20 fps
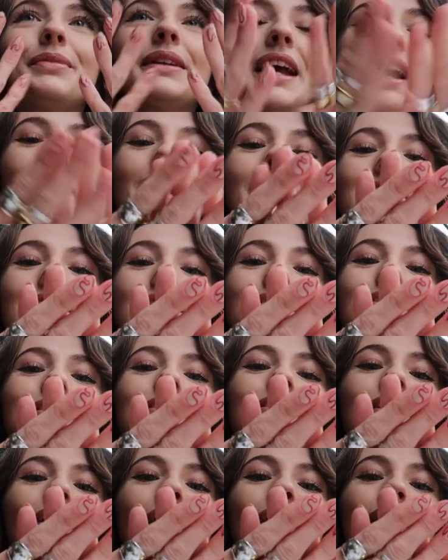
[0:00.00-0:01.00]
Yeah, this
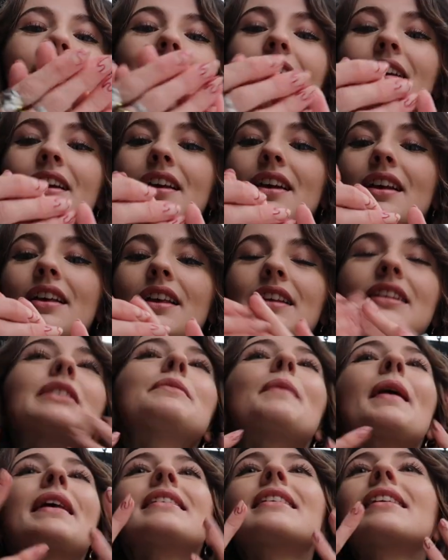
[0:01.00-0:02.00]
is like, this
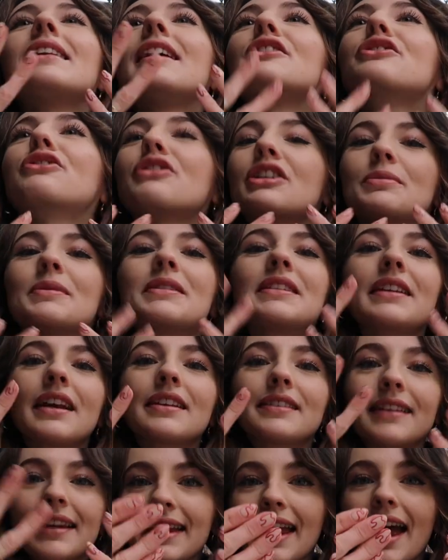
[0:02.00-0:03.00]
is basically as Christmassy
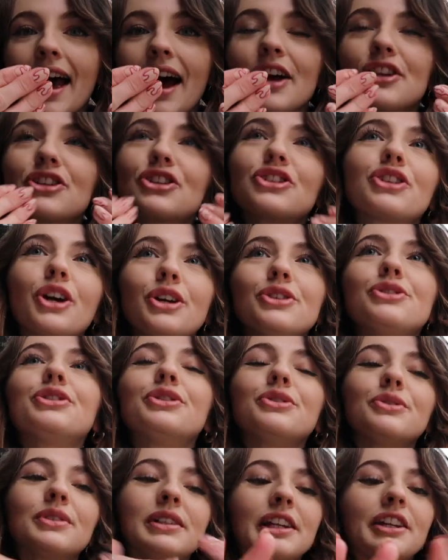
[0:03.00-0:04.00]
as I get. I just don't
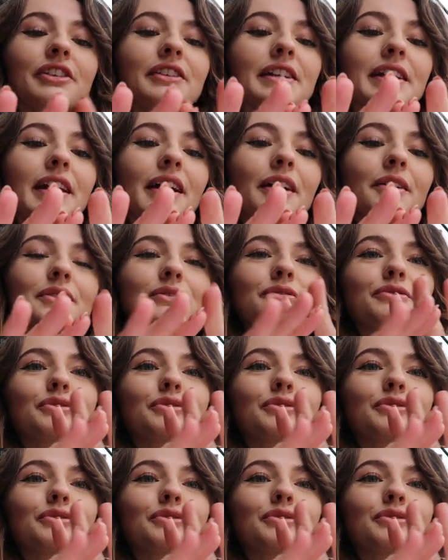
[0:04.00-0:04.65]
do glittery nails,